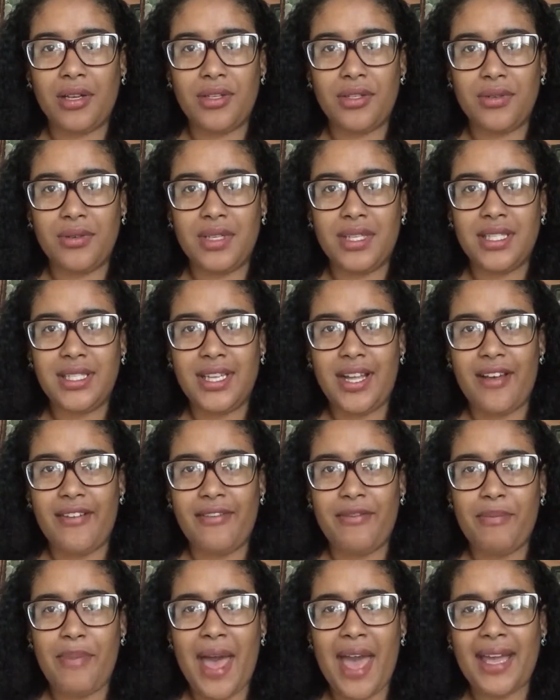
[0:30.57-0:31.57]
on doing
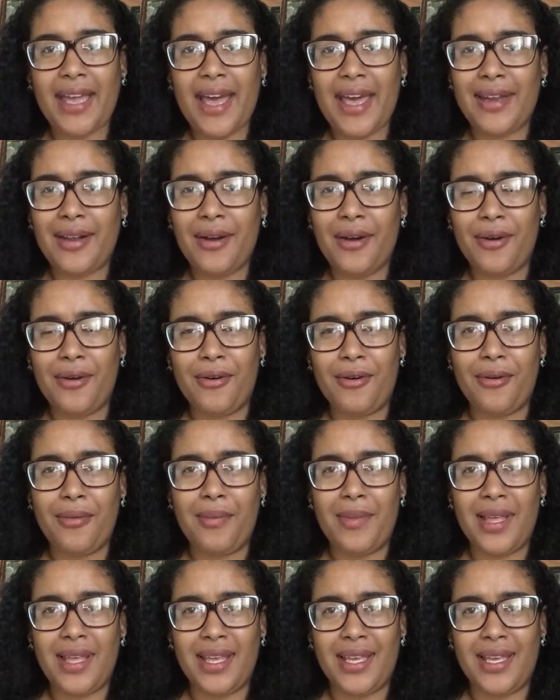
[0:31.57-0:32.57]
stuff back at
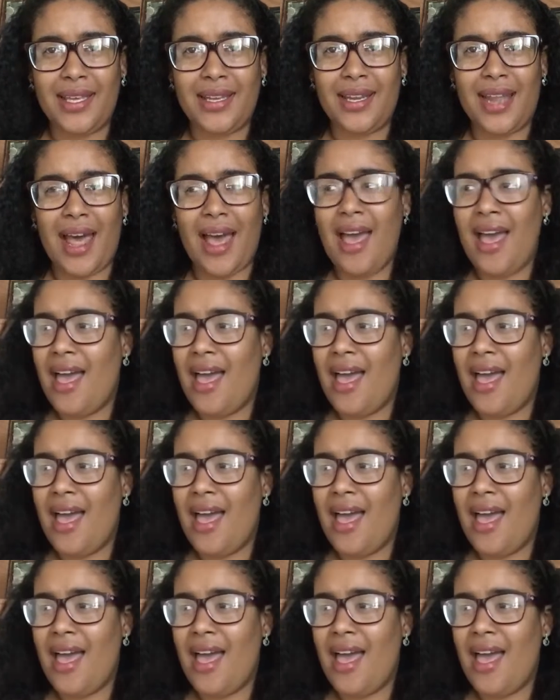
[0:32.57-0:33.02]
home, and